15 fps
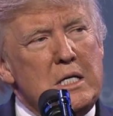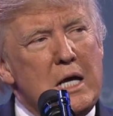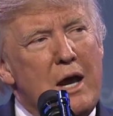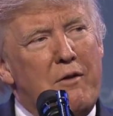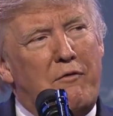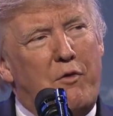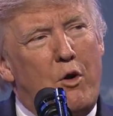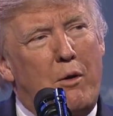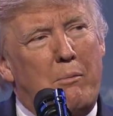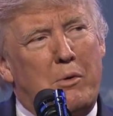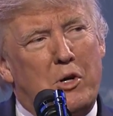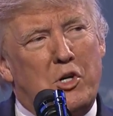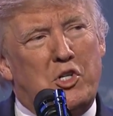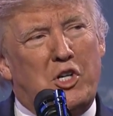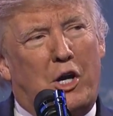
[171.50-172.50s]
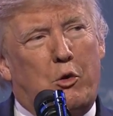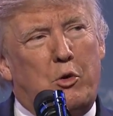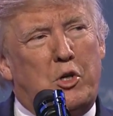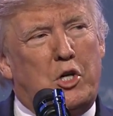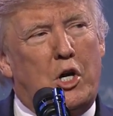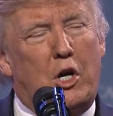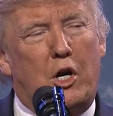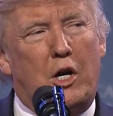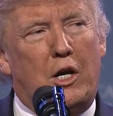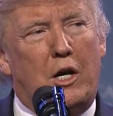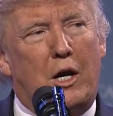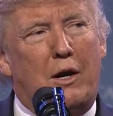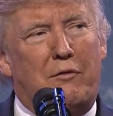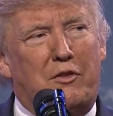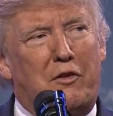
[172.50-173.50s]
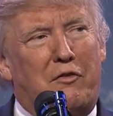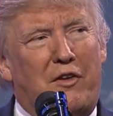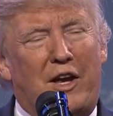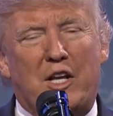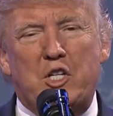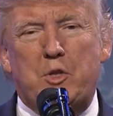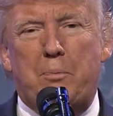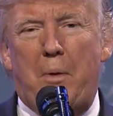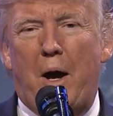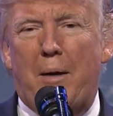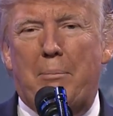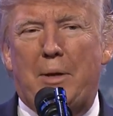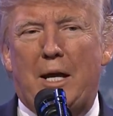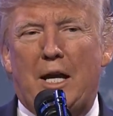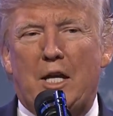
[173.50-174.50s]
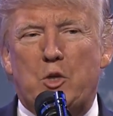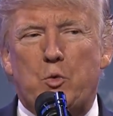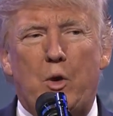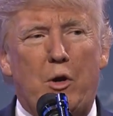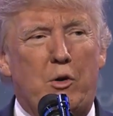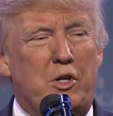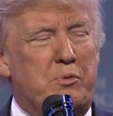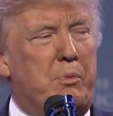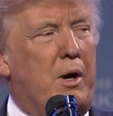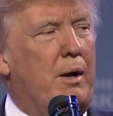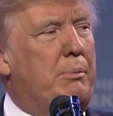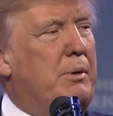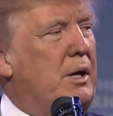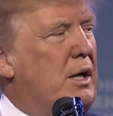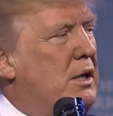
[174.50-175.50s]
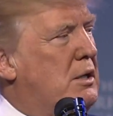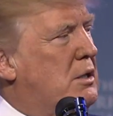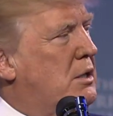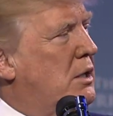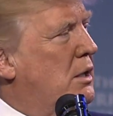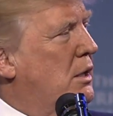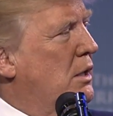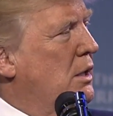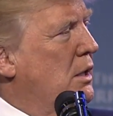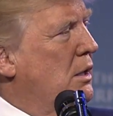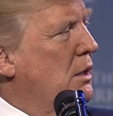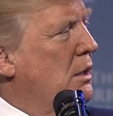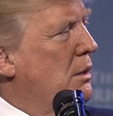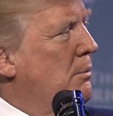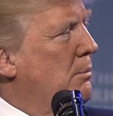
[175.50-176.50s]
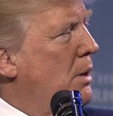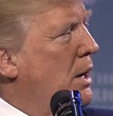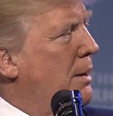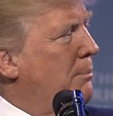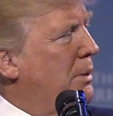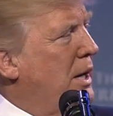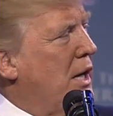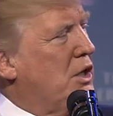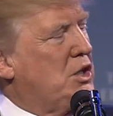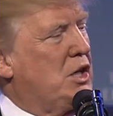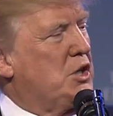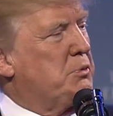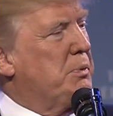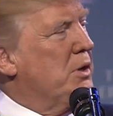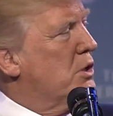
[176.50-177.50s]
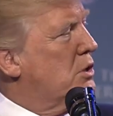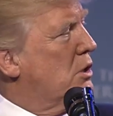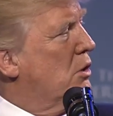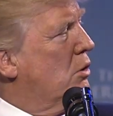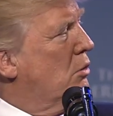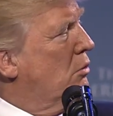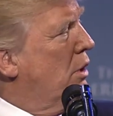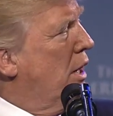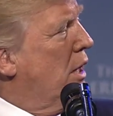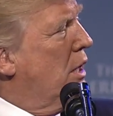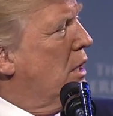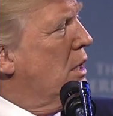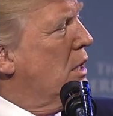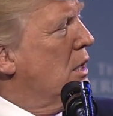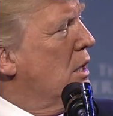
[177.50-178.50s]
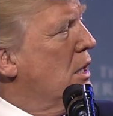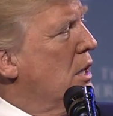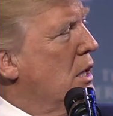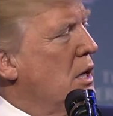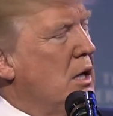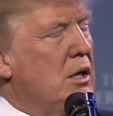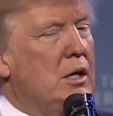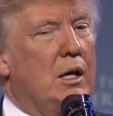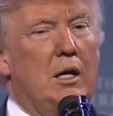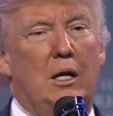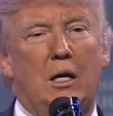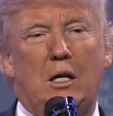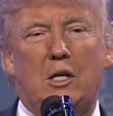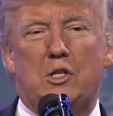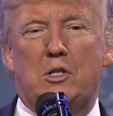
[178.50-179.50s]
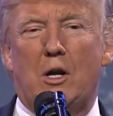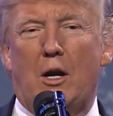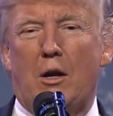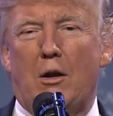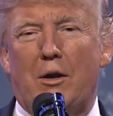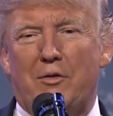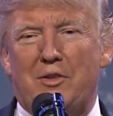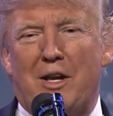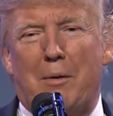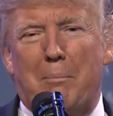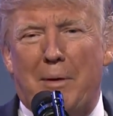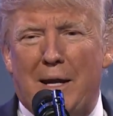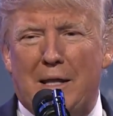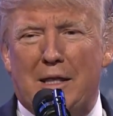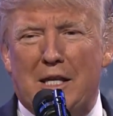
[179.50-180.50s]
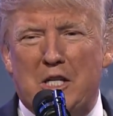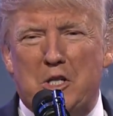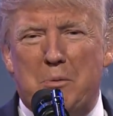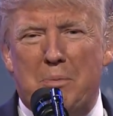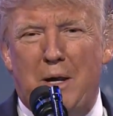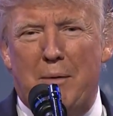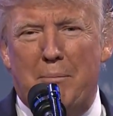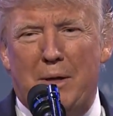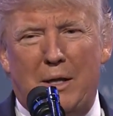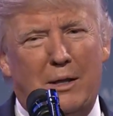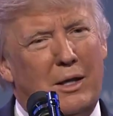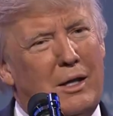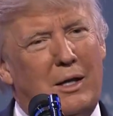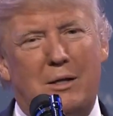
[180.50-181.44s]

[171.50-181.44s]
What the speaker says: and former Secretary of Defense Bob Gates. Where is Bob Gates? Bob Gates has been so great. Tell you, he started off saying bad things about me, and then